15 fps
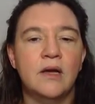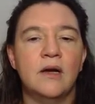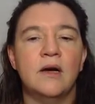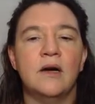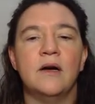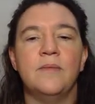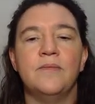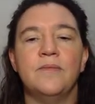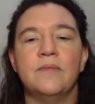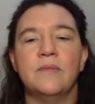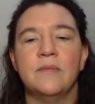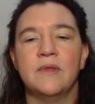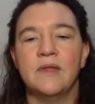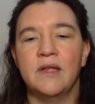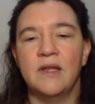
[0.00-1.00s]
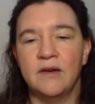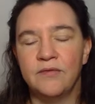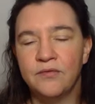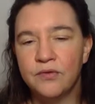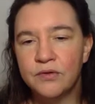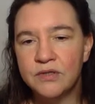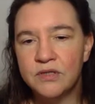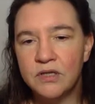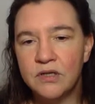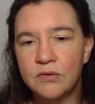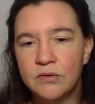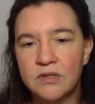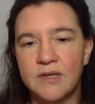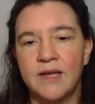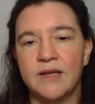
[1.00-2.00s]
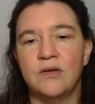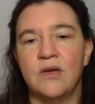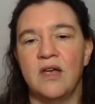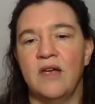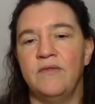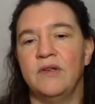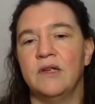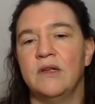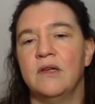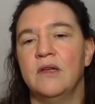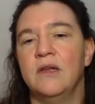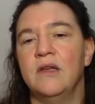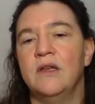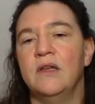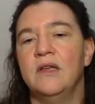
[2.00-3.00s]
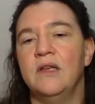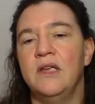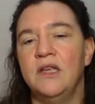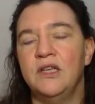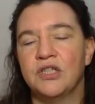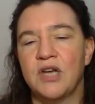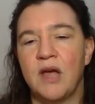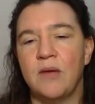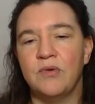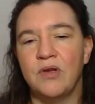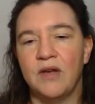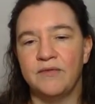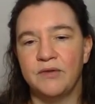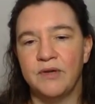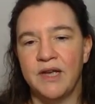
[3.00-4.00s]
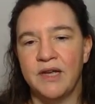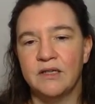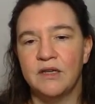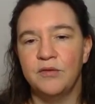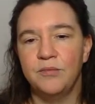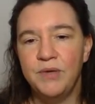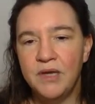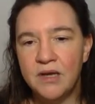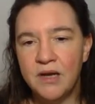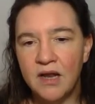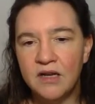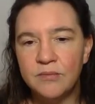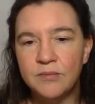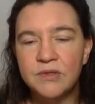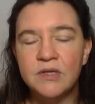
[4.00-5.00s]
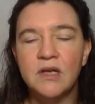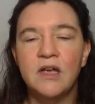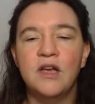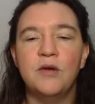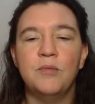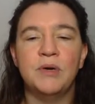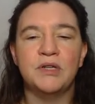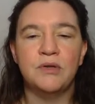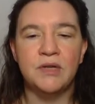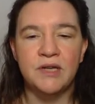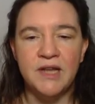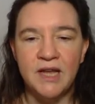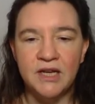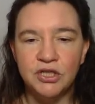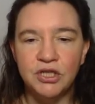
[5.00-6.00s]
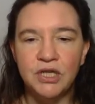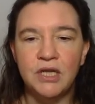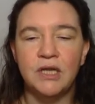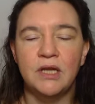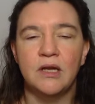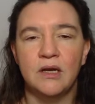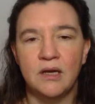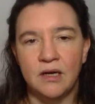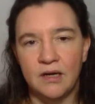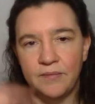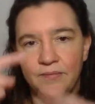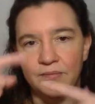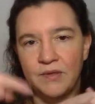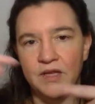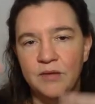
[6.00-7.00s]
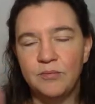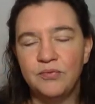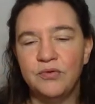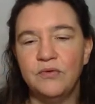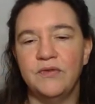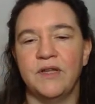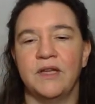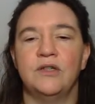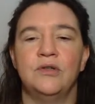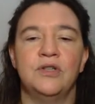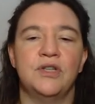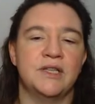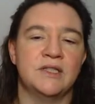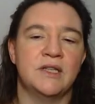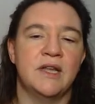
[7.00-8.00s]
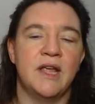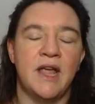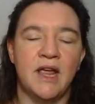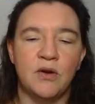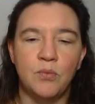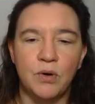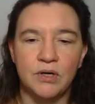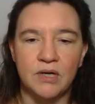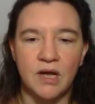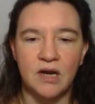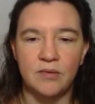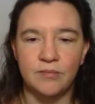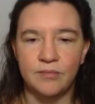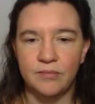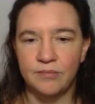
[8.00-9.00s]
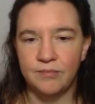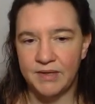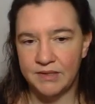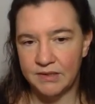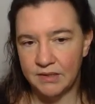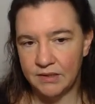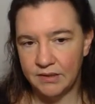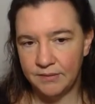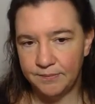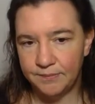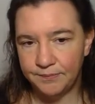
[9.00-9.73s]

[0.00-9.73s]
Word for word: Um, at first it looks like you're having, each time you have to add p columns, but you can actually um, improve that to just add one column, basically.